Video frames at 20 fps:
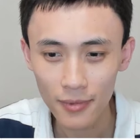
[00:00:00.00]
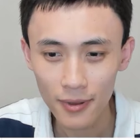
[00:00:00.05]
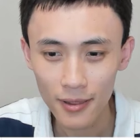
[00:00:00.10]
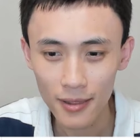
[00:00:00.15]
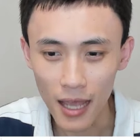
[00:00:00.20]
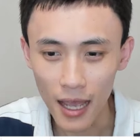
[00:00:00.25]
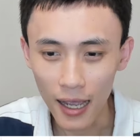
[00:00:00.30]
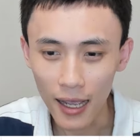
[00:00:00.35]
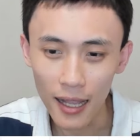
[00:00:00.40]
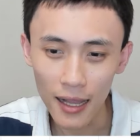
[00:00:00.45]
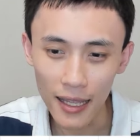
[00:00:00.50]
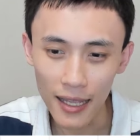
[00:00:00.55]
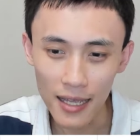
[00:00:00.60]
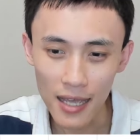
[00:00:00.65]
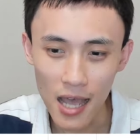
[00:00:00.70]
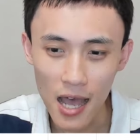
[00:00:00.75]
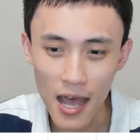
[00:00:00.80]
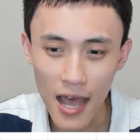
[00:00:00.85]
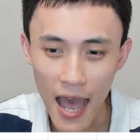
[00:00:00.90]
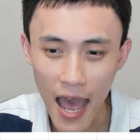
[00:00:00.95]
Then
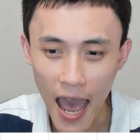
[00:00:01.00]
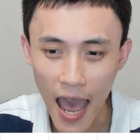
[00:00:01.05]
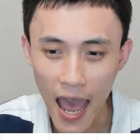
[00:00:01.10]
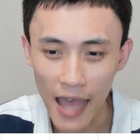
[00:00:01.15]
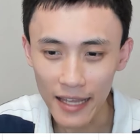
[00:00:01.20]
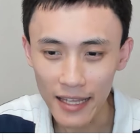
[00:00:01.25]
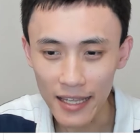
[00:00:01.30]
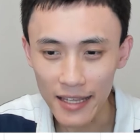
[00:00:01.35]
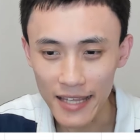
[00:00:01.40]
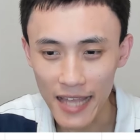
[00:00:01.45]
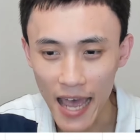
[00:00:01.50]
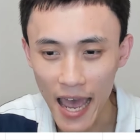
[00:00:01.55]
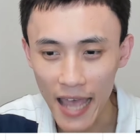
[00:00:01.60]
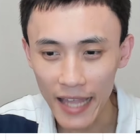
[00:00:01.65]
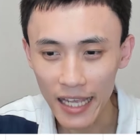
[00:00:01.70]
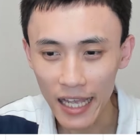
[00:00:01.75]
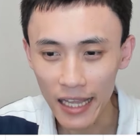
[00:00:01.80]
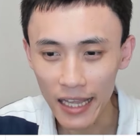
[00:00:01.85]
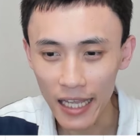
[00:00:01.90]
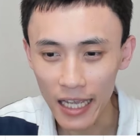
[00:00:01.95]
click on Add
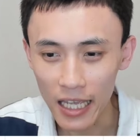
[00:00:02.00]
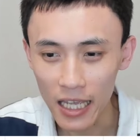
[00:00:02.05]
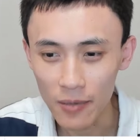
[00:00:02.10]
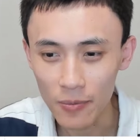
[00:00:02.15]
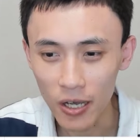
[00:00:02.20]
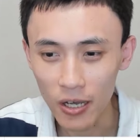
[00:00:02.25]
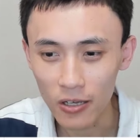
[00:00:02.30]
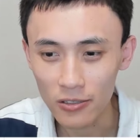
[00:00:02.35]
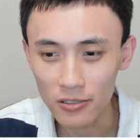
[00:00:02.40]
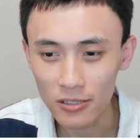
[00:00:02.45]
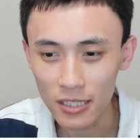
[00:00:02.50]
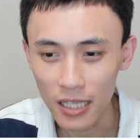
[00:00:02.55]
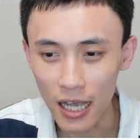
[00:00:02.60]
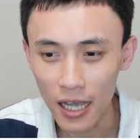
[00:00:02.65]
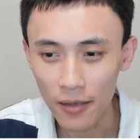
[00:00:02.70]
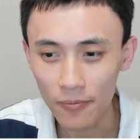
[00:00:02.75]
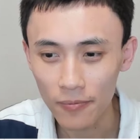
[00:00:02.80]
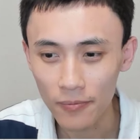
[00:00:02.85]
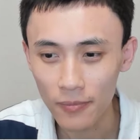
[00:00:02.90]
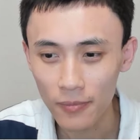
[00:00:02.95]
Data Labels.
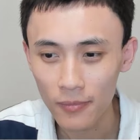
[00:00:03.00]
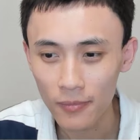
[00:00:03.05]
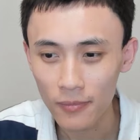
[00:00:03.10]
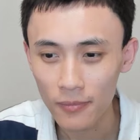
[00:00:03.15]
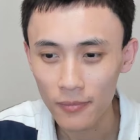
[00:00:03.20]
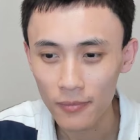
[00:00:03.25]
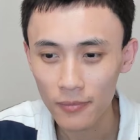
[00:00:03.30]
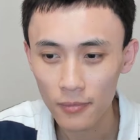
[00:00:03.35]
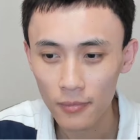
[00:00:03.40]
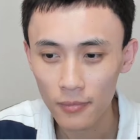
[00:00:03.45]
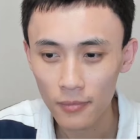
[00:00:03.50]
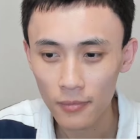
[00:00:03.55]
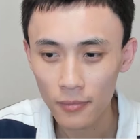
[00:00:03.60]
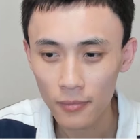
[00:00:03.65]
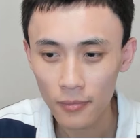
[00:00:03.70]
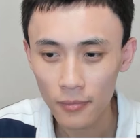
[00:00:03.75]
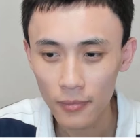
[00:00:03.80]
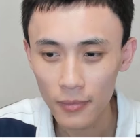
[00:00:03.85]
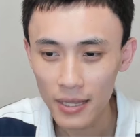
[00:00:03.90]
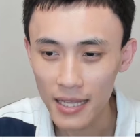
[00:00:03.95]

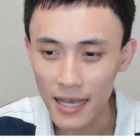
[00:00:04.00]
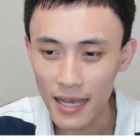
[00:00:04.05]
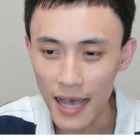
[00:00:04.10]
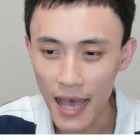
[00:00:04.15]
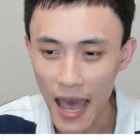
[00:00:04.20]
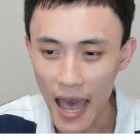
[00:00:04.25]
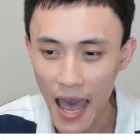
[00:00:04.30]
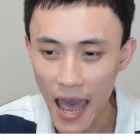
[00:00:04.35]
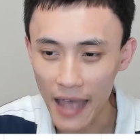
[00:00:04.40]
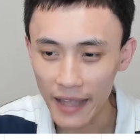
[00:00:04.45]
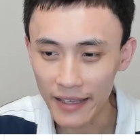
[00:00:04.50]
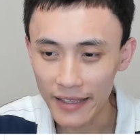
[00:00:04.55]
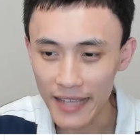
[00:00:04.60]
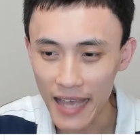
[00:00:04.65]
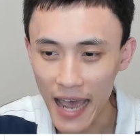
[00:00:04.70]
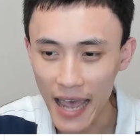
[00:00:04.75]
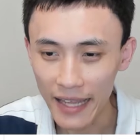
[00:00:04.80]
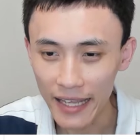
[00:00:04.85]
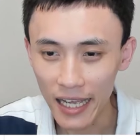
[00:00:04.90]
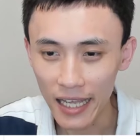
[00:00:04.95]
Then add
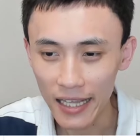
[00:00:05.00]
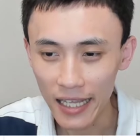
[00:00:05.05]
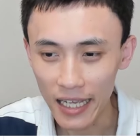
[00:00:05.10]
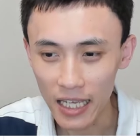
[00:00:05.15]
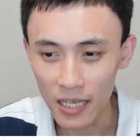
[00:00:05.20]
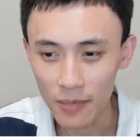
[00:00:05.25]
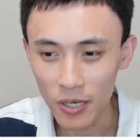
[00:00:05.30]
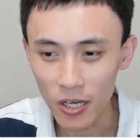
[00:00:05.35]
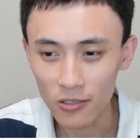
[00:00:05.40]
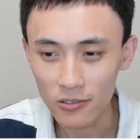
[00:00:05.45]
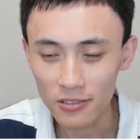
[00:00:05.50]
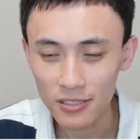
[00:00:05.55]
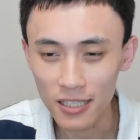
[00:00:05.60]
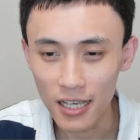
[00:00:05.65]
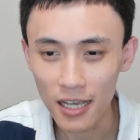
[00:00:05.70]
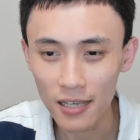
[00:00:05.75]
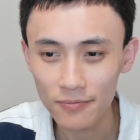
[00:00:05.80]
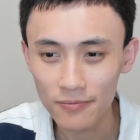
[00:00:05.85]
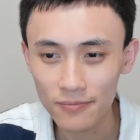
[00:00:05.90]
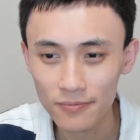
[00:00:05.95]
data labels.
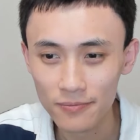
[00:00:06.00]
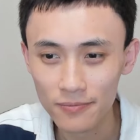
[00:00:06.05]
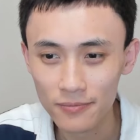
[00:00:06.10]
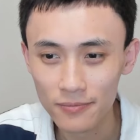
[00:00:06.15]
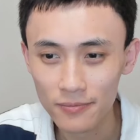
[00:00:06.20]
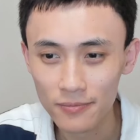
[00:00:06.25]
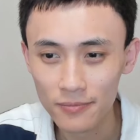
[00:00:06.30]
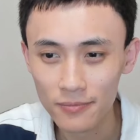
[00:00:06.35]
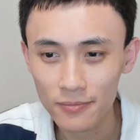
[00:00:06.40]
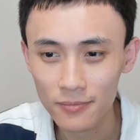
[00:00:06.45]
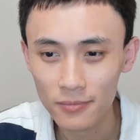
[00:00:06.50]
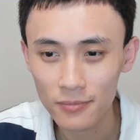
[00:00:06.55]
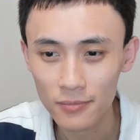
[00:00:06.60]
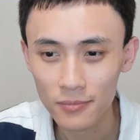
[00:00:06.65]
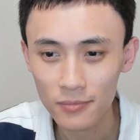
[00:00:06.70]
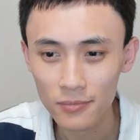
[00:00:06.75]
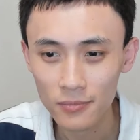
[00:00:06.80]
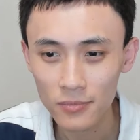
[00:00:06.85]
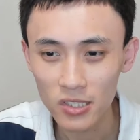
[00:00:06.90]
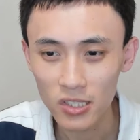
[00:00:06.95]
So
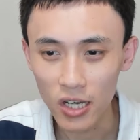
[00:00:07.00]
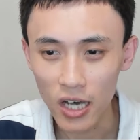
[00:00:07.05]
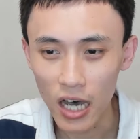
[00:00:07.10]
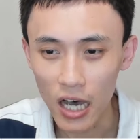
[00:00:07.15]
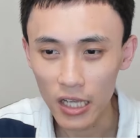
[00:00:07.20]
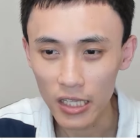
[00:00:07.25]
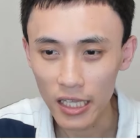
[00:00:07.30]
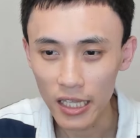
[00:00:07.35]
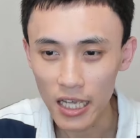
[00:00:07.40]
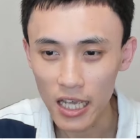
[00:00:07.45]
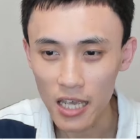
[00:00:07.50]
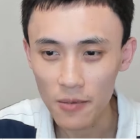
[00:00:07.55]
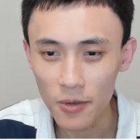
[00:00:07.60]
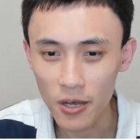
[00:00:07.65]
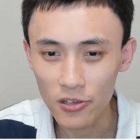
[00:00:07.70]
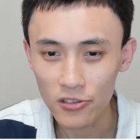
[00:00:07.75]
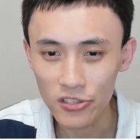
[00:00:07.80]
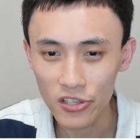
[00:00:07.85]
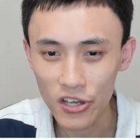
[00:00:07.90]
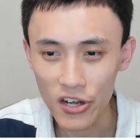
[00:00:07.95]
all the
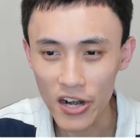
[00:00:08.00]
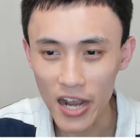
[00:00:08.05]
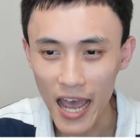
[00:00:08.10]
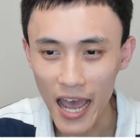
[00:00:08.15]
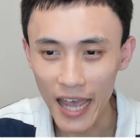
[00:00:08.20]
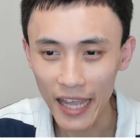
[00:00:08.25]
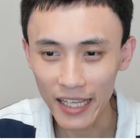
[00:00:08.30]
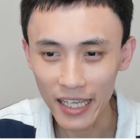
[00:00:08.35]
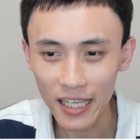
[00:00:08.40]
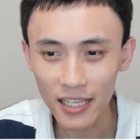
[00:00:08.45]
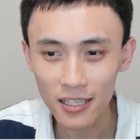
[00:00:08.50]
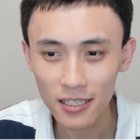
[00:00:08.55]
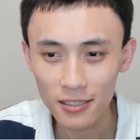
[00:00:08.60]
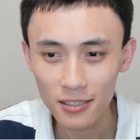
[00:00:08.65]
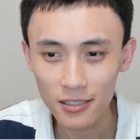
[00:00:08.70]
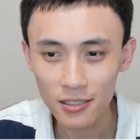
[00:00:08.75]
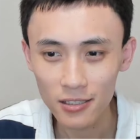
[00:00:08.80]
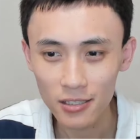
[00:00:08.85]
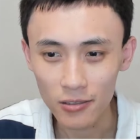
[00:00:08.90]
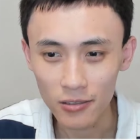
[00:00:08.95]
labels, they're added.
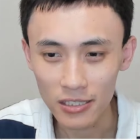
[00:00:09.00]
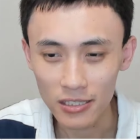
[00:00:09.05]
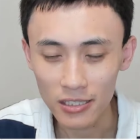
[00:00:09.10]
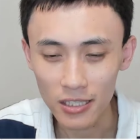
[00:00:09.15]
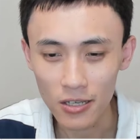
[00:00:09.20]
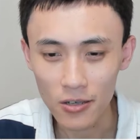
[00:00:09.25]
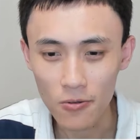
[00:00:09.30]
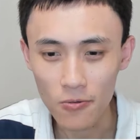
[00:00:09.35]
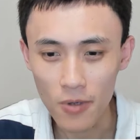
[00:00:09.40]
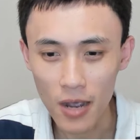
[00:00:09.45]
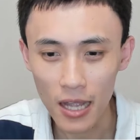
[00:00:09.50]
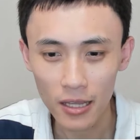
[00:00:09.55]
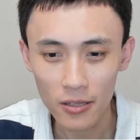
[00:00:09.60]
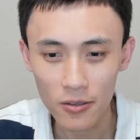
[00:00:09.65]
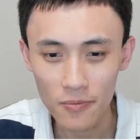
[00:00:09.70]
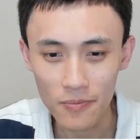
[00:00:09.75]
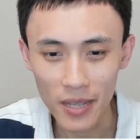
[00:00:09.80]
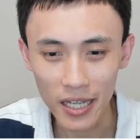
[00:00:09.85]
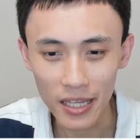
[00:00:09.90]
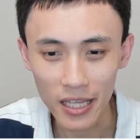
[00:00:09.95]
So we still want
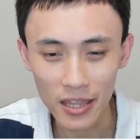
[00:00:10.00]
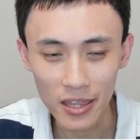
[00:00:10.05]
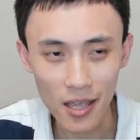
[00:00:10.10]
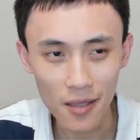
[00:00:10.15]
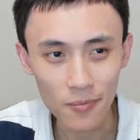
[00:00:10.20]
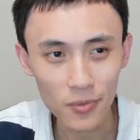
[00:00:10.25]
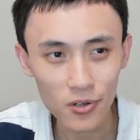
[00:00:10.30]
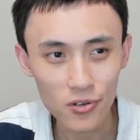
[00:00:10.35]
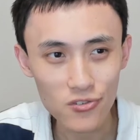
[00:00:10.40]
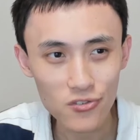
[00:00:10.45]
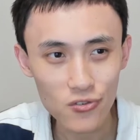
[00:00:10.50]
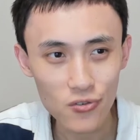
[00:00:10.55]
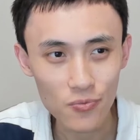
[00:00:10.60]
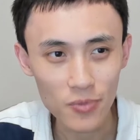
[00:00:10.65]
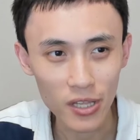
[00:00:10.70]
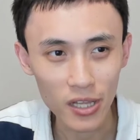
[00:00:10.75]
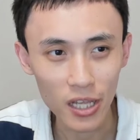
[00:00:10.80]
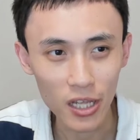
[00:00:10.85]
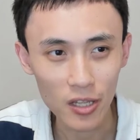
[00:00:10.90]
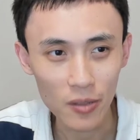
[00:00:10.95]
to make the numbers to
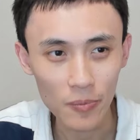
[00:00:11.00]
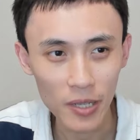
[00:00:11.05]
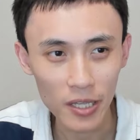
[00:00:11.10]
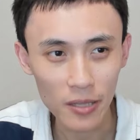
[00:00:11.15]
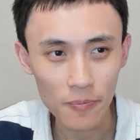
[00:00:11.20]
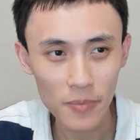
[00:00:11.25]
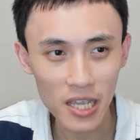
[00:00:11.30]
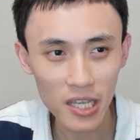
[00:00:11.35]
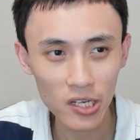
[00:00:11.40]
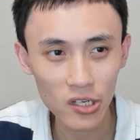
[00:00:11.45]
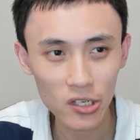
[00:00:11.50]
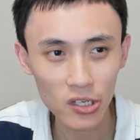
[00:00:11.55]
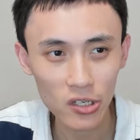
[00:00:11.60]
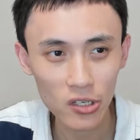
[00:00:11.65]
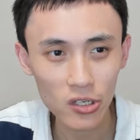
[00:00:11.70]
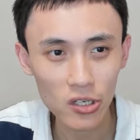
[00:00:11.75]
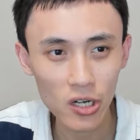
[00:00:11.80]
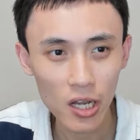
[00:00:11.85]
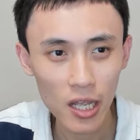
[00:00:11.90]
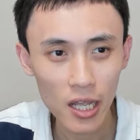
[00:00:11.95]
be a little bit
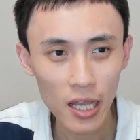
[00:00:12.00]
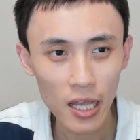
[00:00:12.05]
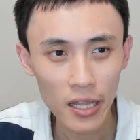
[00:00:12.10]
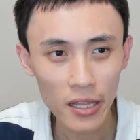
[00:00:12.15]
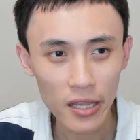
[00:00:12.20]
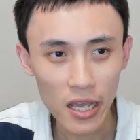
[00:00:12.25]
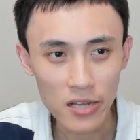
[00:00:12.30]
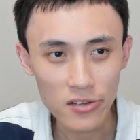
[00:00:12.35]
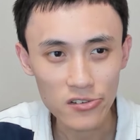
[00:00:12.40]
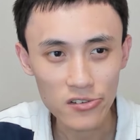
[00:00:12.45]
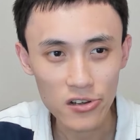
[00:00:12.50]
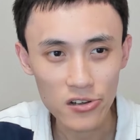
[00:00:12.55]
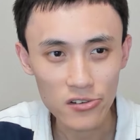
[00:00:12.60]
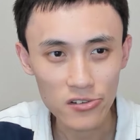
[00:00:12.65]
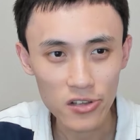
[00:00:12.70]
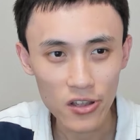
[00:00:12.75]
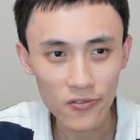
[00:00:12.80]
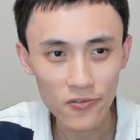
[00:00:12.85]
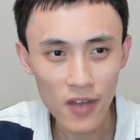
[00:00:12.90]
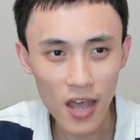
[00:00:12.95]
bigger. Then
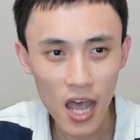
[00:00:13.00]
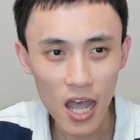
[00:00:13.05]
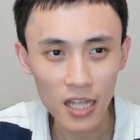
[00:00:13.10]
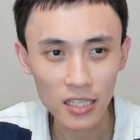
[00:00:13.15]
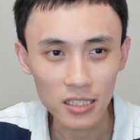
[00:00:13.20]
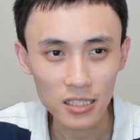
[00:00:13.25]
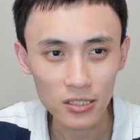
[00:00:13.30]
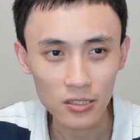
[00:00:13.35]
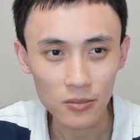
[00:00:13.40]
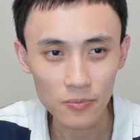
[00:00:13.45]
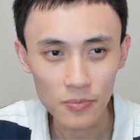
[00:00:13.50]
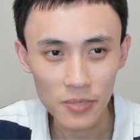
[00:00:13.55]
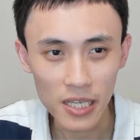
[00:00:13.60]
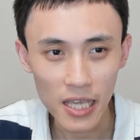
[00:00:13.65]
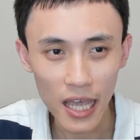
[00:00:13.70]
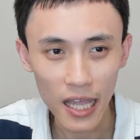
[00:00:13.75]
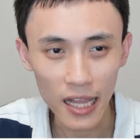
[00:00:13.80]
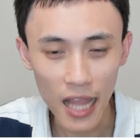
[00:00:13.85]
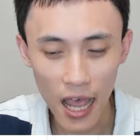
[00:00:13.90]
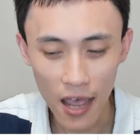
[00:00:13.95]
change the font to
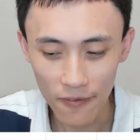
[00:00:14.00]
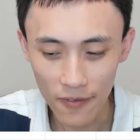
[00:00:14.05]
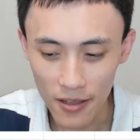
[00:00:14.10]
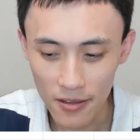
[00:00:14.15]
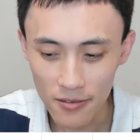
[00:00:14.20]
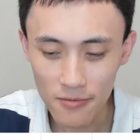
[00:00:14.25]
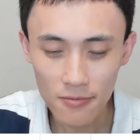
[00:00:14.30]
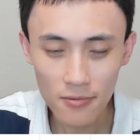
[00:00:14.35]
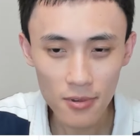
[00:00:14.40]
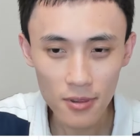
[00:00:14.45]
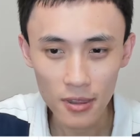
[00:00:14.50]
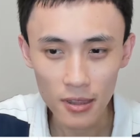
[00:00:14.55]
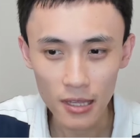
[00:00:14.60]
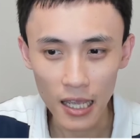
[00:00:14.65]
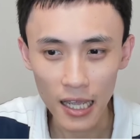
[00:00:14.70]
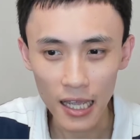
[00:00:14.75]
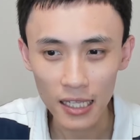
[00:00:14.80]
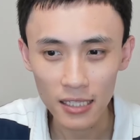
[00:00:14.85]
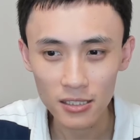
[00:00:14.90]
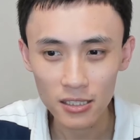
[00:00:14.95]
B11.
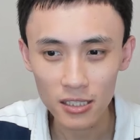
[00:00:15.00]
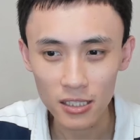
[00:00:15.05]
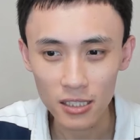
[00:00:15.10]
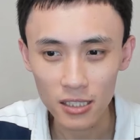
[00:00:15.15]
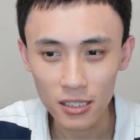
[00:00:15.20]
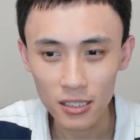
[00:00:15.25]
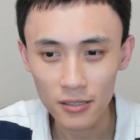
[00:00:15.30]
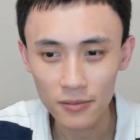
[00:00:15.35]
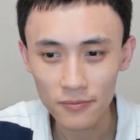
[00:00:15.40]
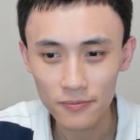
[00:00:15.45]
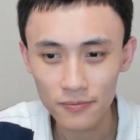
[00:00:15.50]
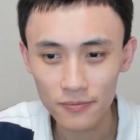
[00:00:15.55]
Then enter.